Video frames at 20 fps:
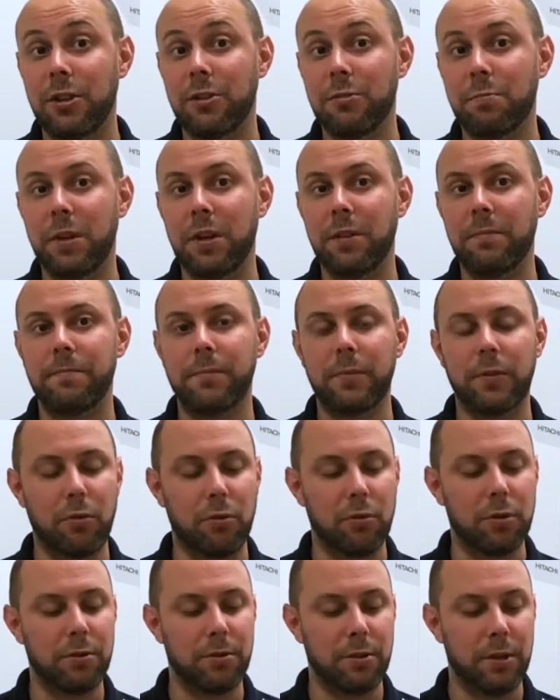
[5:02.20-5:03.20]
chest pain, of
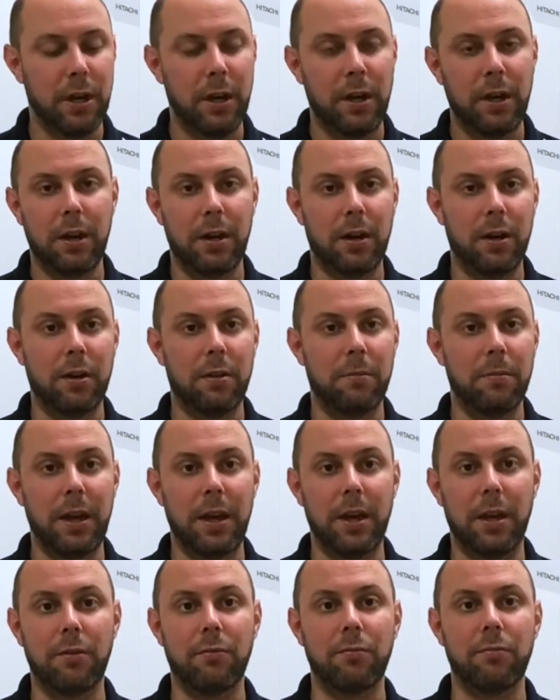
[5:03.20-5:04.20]
course,
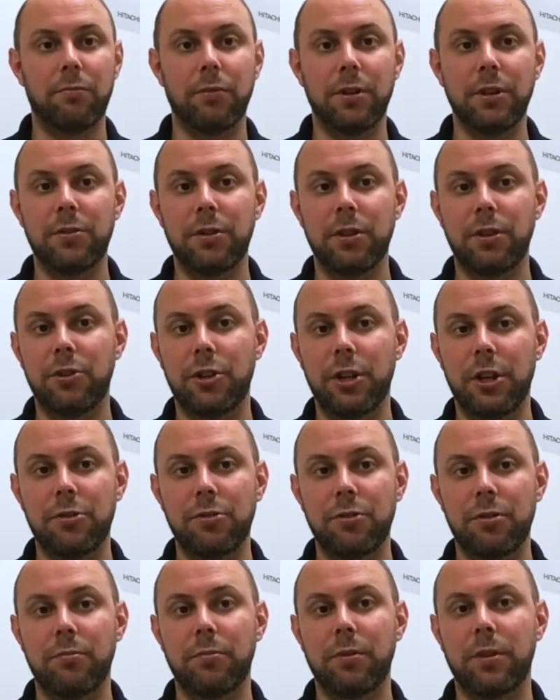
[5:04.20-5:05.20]
and recent
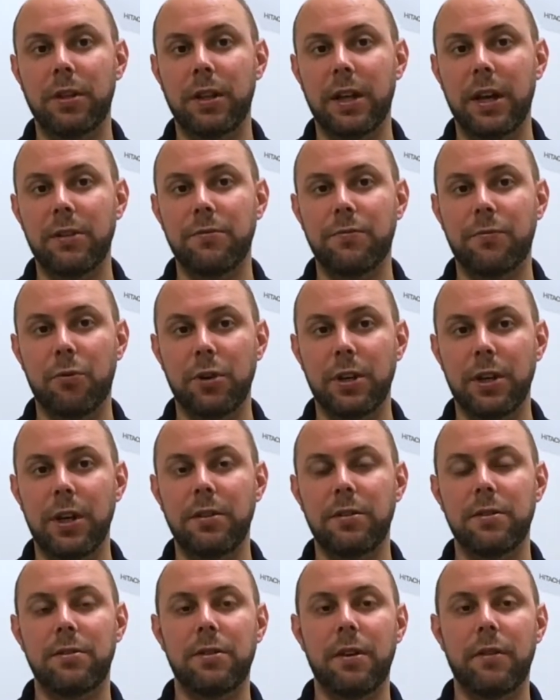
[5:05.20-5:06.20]
ingestion within the last
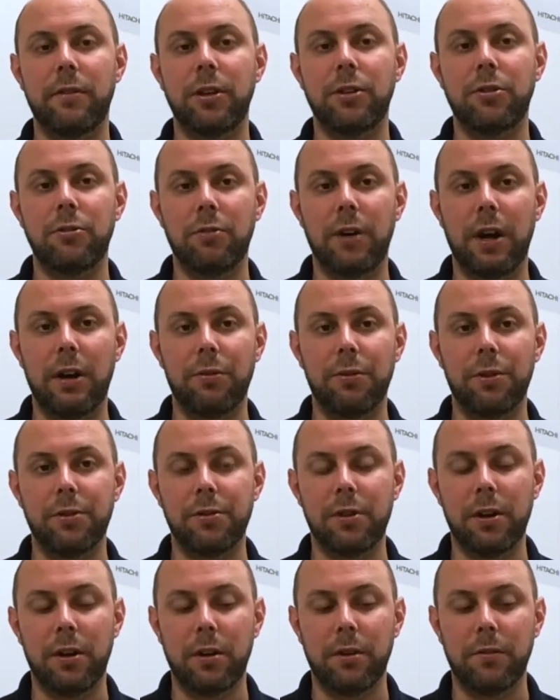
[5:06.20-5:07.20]
48 to 72
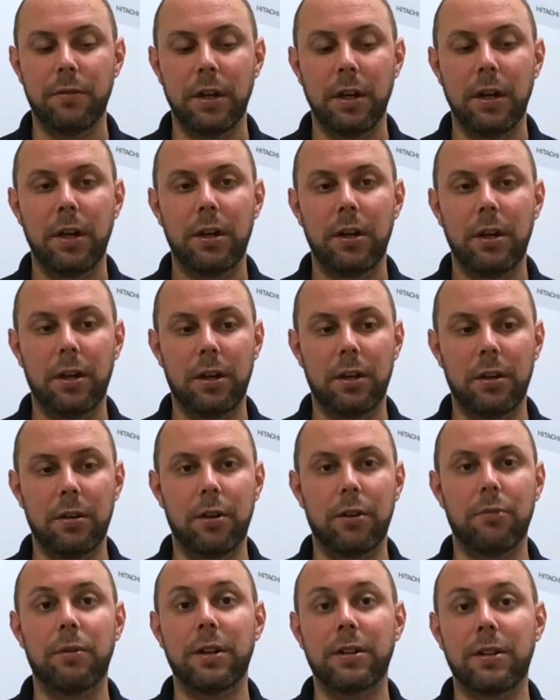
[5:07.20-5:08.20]
hours of
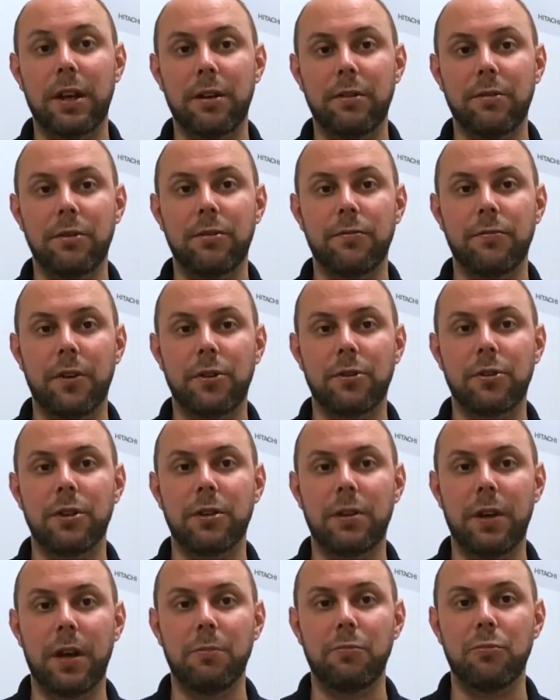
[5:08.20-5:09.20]
erectile
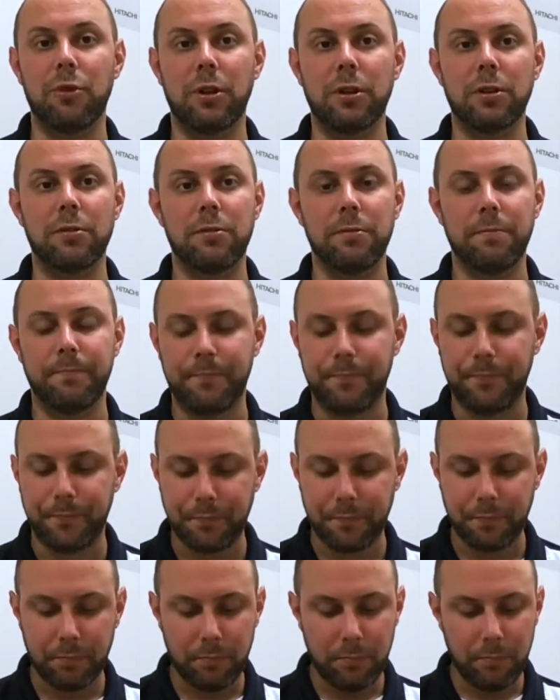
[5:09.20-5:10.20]
dysfunction type drugs.
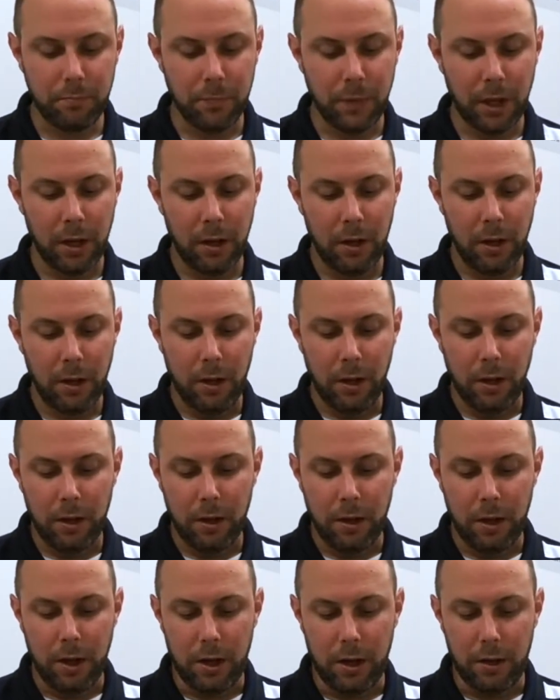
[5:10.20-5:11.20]

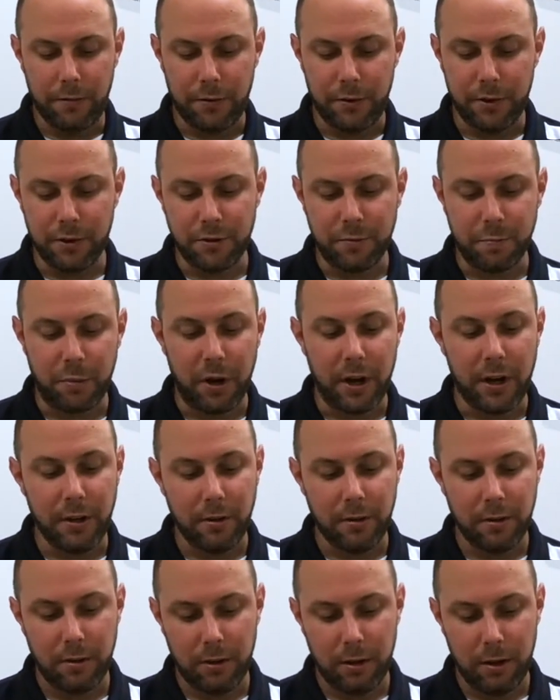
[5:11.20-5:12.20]
For the spray,